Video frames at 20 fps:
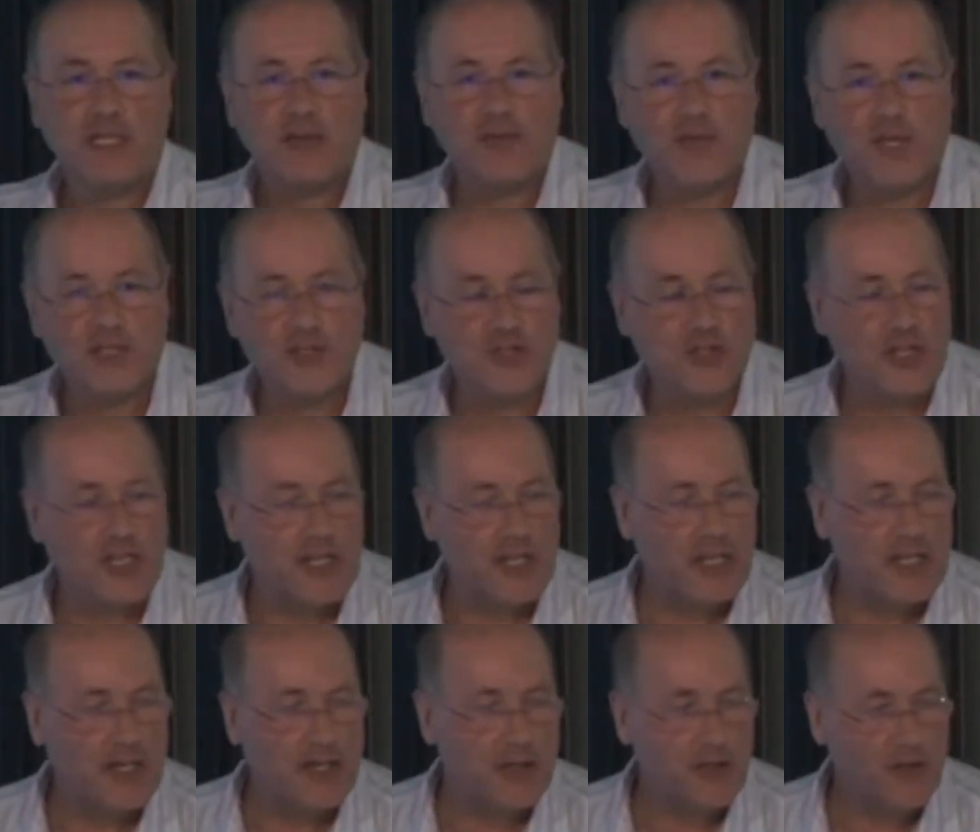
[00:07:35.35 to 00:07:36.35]
if you have a
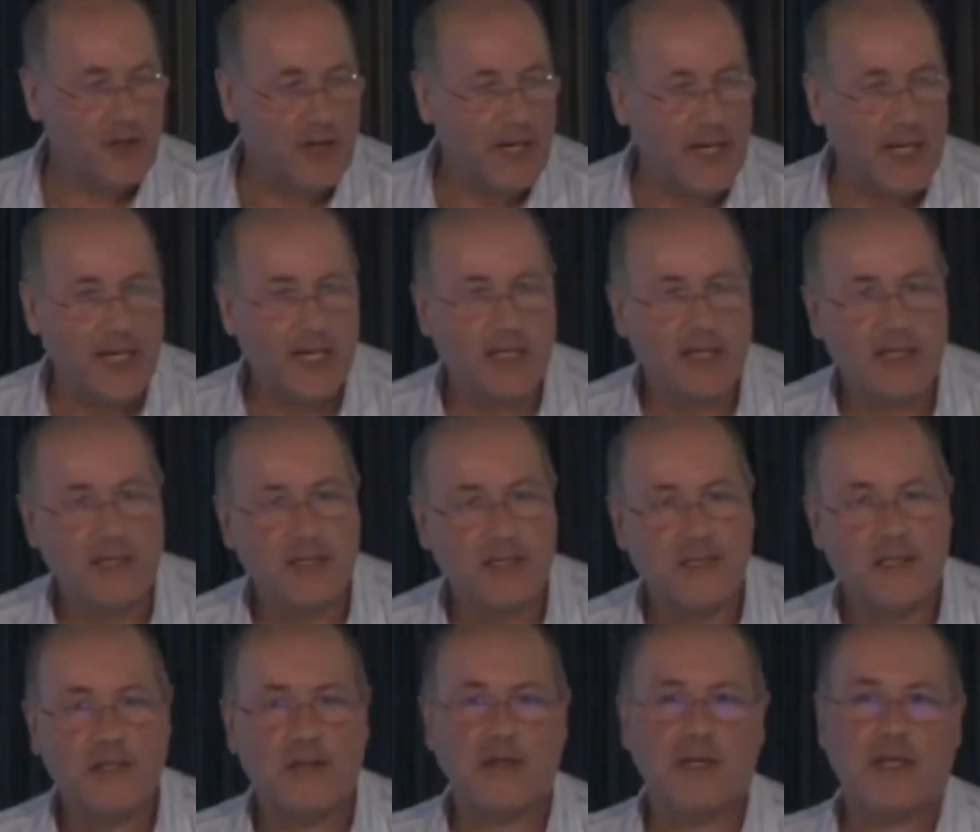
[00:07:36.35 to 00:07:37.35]
tourniquet in your leg,
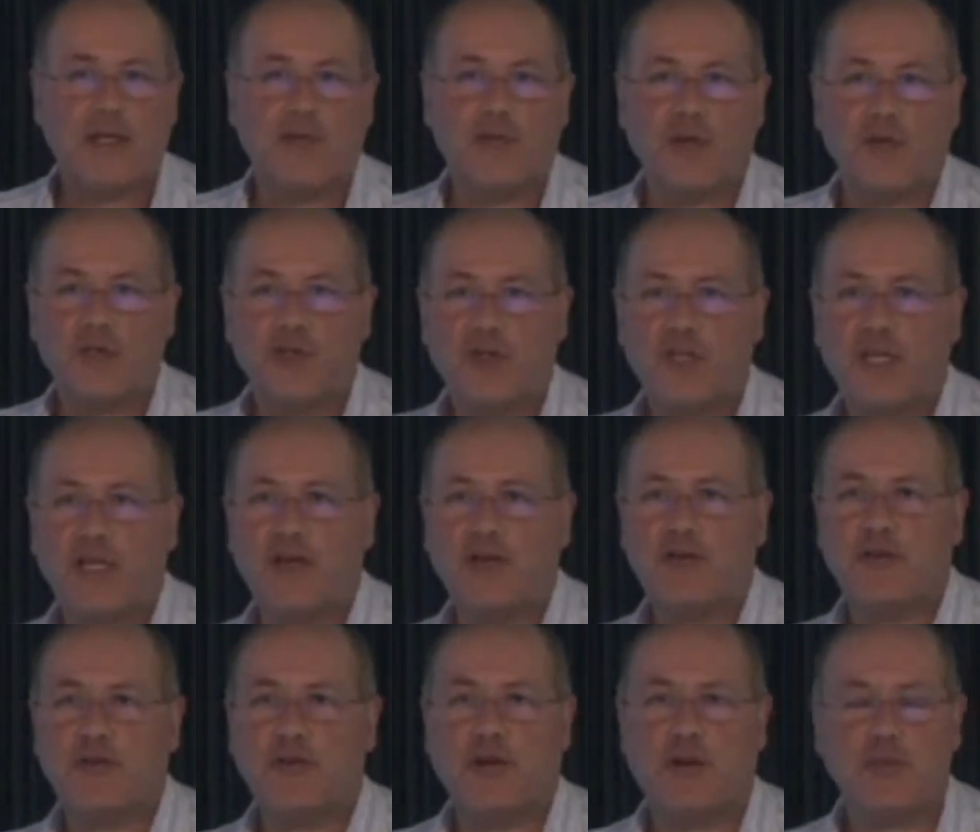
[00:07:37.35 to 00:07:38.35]
if you have a tourniquet
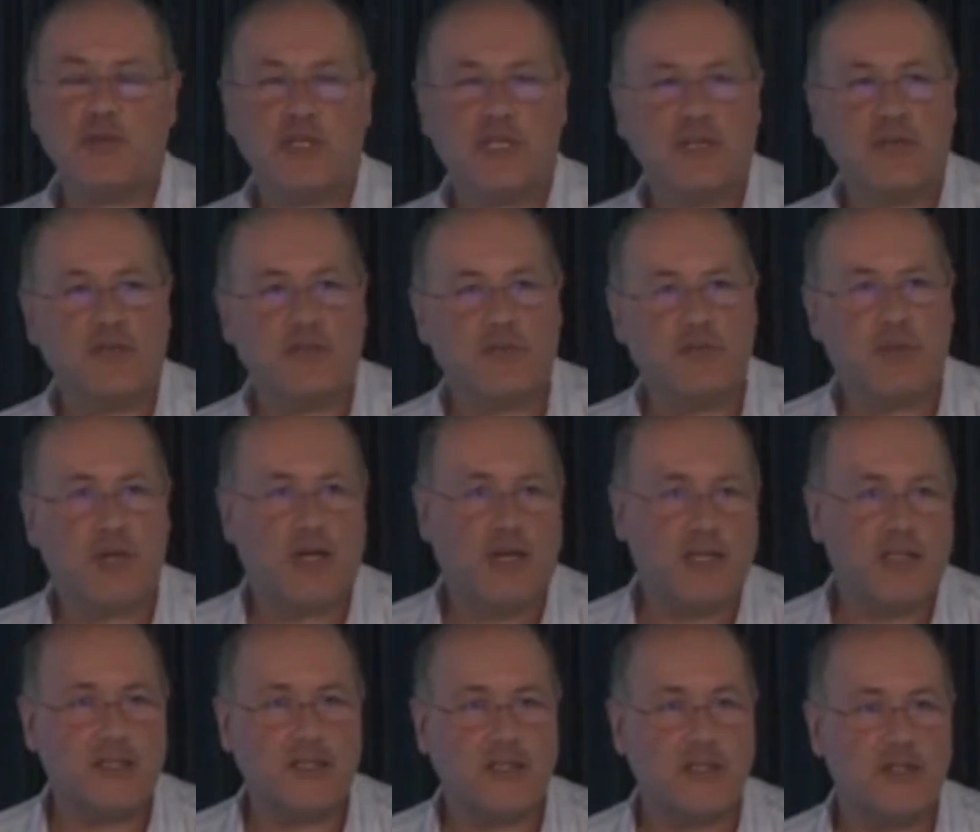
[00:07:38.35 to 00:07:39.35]
in your arm to give
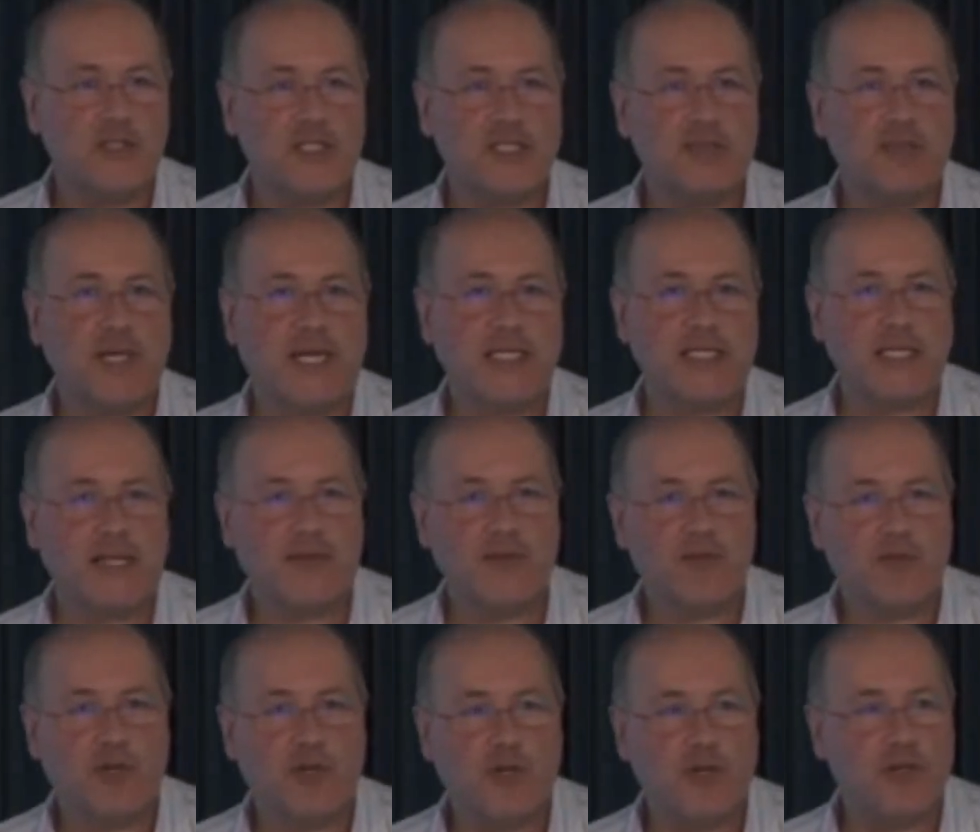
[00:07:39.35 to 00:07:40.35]
blood, just imagine
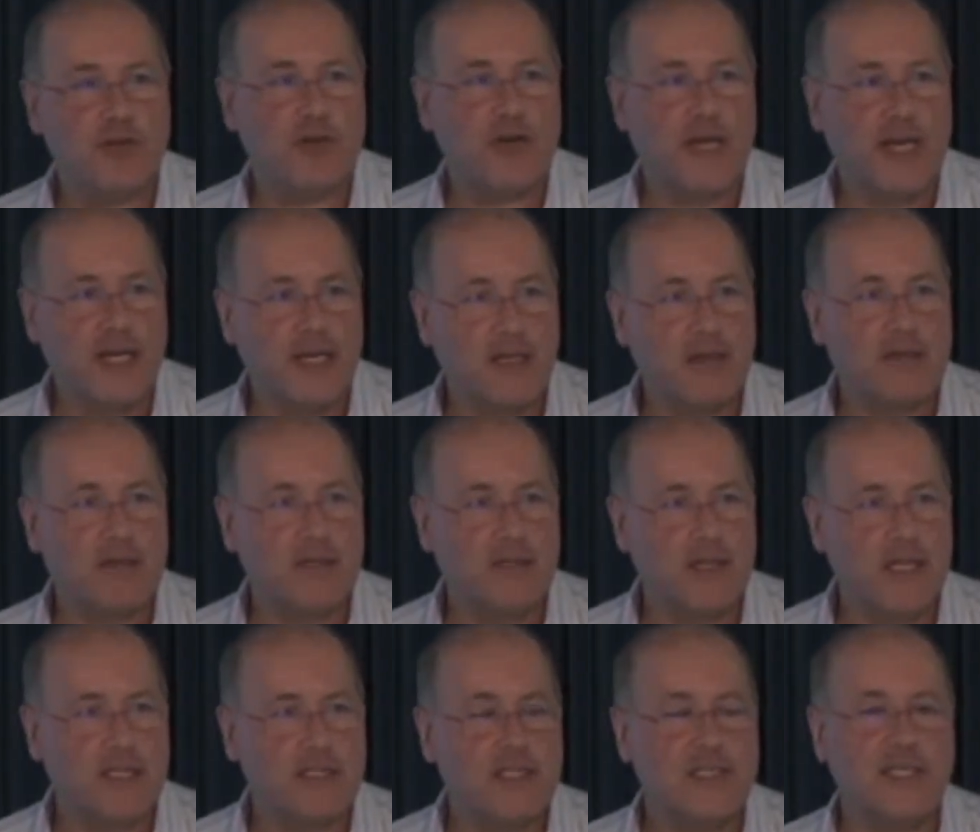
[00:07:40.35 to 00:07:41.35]
having one on your leg.
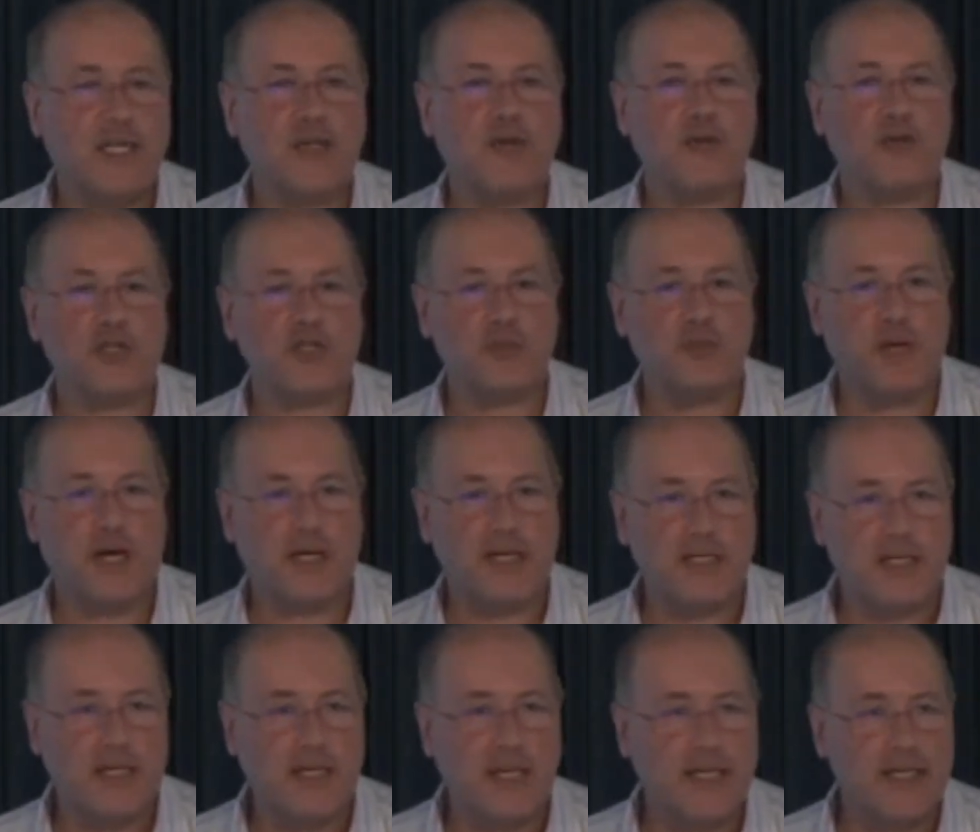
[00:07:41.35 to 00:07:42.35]
As the day goes
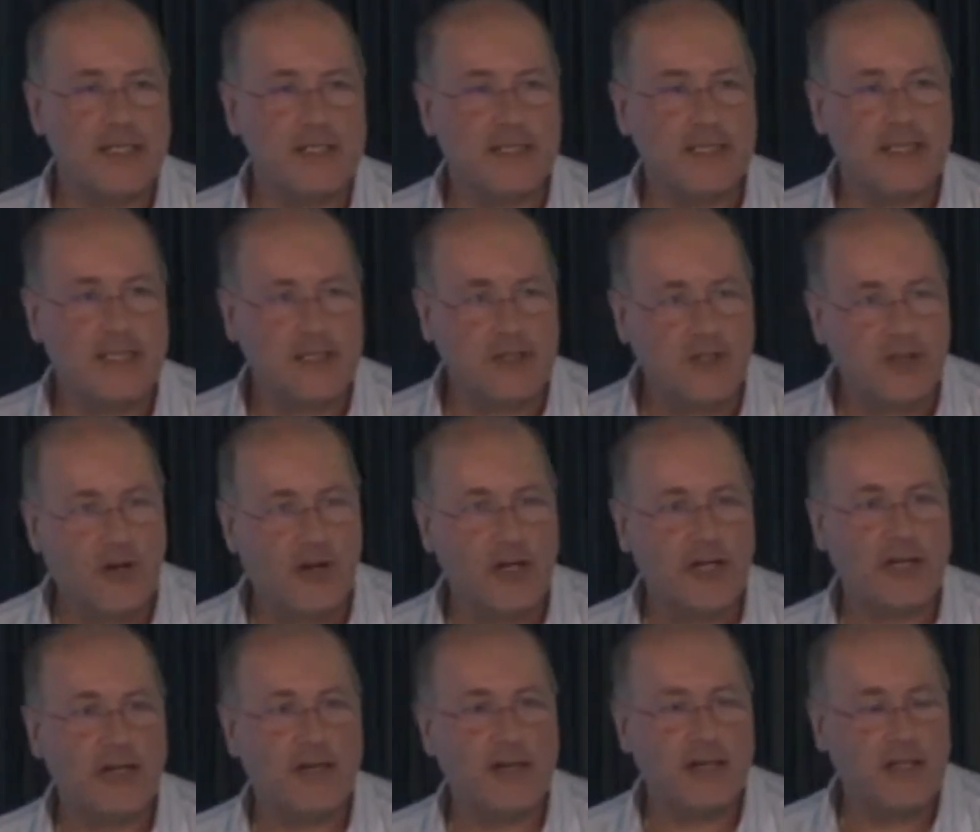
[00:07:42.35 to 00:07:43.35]
by, the leg is getting
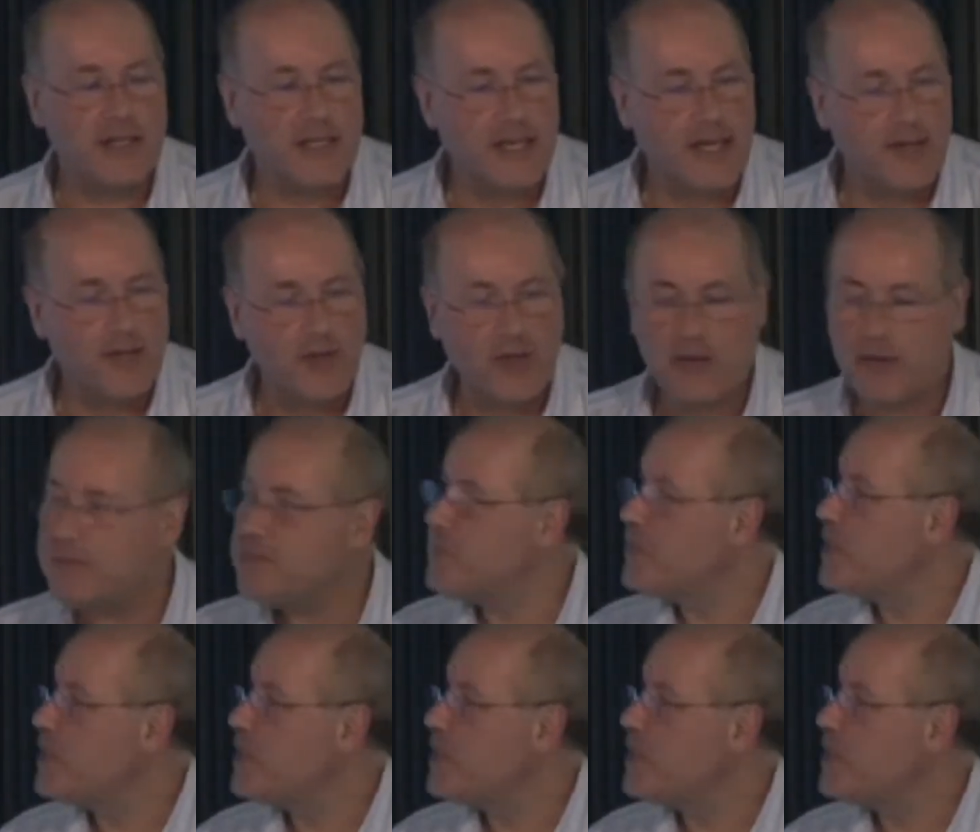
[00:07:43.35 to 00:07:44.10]
darker and a little heavier.